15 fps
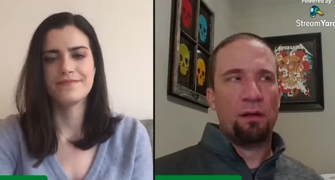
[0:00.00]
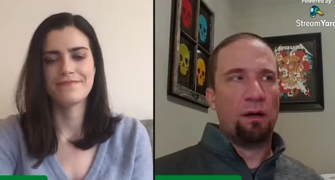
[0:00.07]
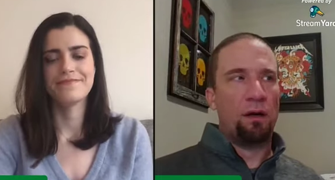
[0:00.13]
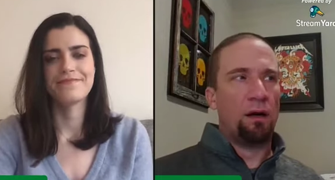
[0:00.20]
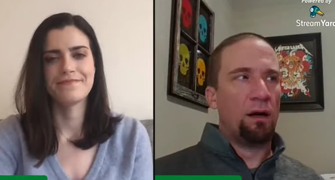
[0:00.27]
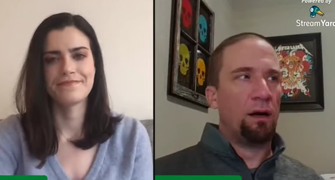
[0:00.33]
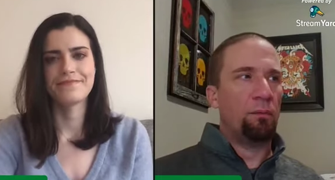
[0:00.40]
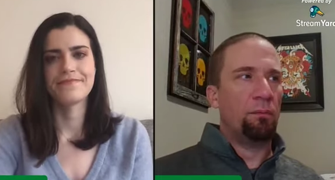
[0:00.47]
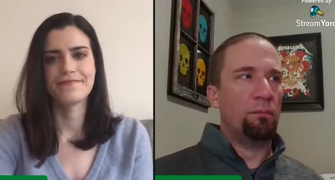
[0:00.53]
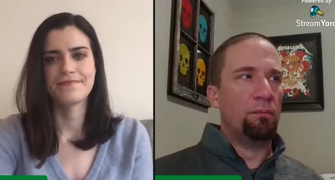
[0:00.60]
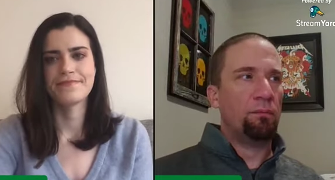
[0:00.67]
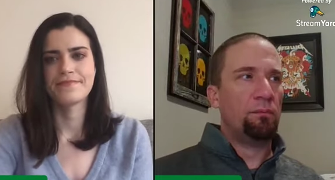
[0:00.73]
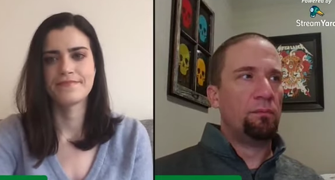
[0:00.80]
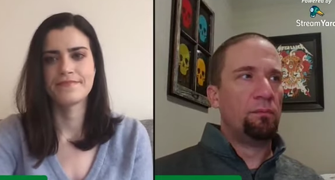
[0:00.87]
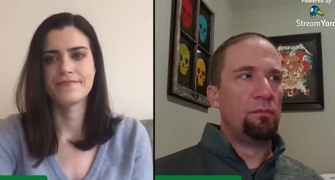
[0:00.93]
Speaker 1: Um,
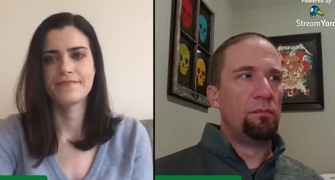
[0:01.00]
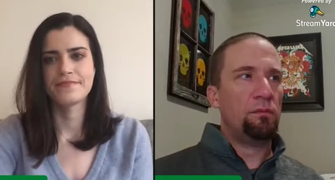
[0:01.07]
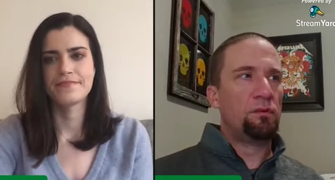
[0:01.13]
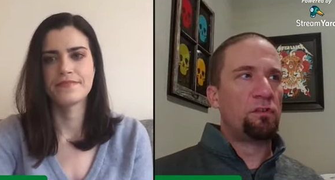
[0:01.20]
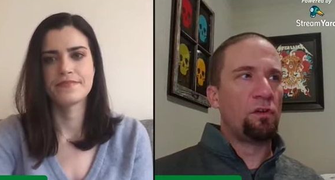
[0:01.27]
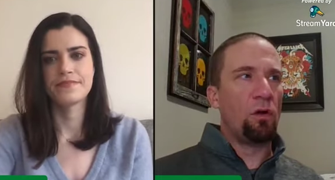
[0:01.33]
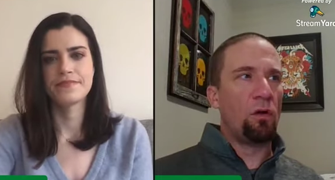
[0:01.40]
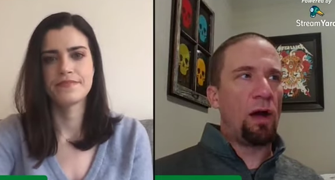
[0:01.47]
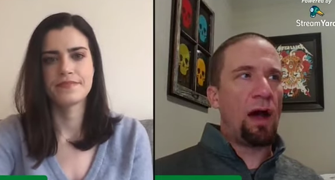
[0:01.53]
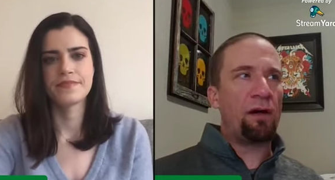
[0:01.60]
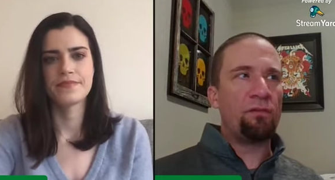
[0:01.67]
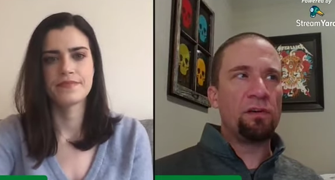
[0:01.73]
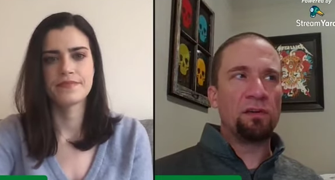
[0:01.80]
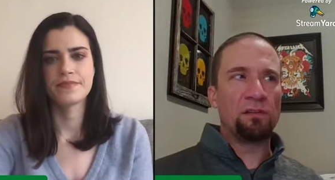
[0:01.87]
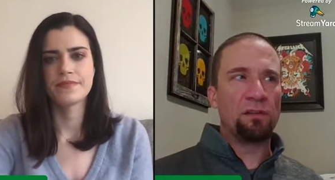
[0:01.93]
so
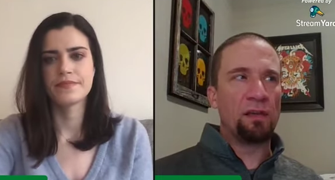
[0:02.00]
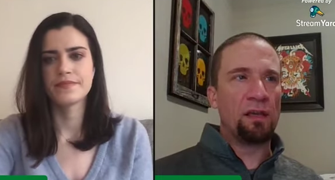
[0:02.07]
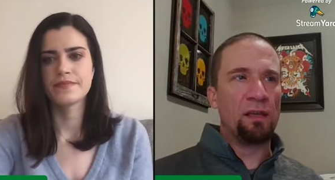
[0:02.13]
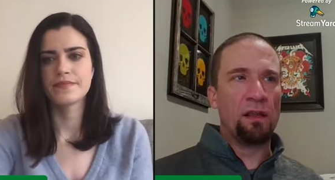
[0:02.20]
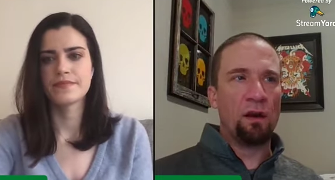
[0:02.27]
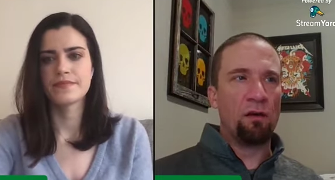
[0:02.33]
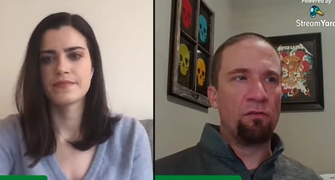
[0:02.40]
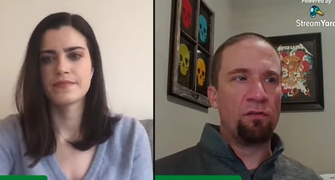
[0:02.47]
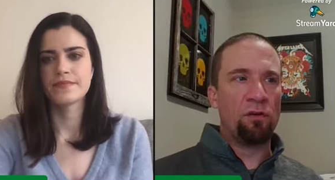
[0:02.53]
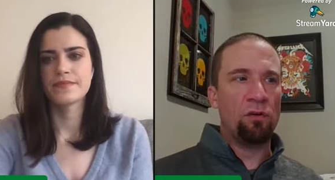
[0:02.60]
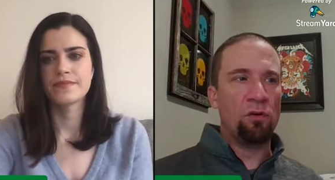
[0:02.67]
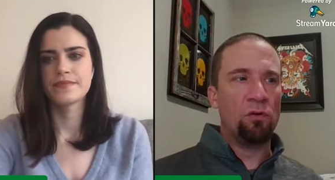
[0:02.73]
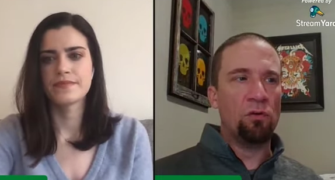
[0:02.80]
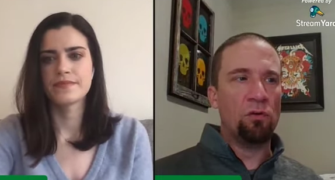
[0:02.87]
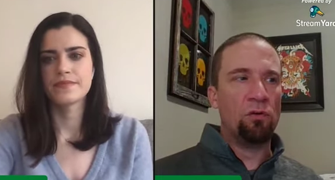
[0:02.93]
obviously, in their
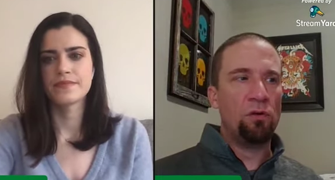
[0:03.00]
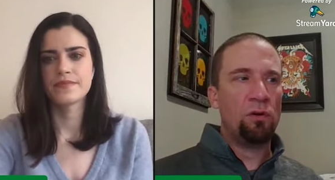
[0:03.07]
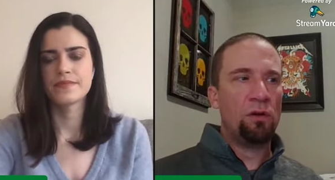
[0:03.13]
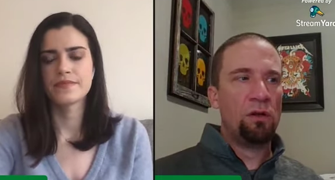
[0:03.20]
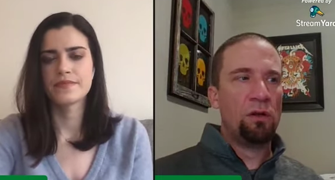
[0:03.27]
view,